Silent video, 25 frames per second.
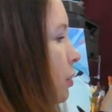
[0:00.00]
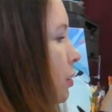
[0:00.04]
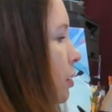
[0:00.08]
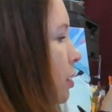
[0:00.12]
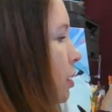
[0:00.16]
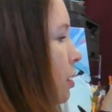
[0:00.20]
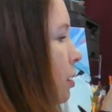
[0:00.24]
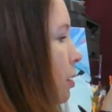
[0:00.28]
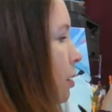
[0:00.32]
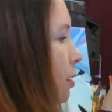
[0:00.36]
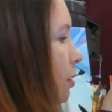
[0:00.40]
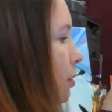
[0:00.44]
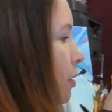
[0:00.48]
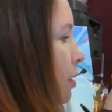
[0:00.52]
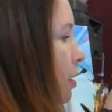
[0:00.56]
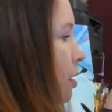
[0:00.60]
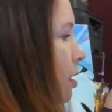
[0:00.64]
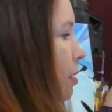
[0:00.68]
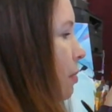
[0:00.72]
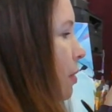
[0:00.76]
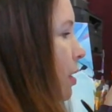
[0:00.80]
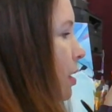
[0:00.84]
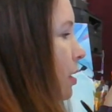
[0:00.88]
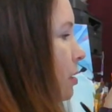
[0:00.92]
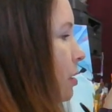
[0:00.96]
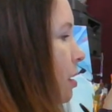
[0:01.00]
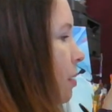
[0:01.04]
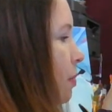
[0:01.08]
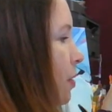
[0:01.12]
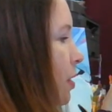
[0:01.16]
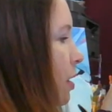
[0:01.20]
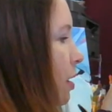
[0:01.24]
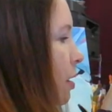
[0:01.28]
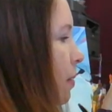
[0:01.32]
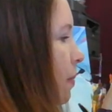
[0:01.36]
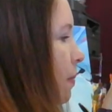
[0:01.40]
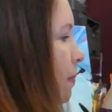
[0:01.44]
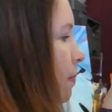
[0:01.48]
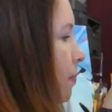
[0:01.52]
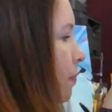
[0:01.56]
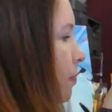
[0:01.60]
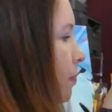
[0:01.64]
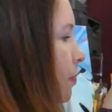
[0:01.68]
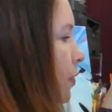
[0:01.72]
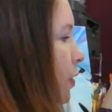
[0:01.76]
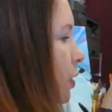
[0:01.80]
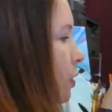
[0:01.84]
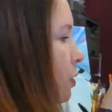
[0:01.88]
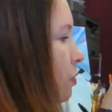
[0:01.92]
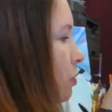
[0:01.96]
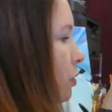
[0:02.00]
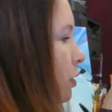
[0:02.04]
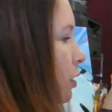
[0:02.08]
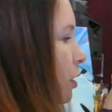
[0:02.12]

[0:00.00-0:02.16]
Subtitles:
know that I messed up there. No one will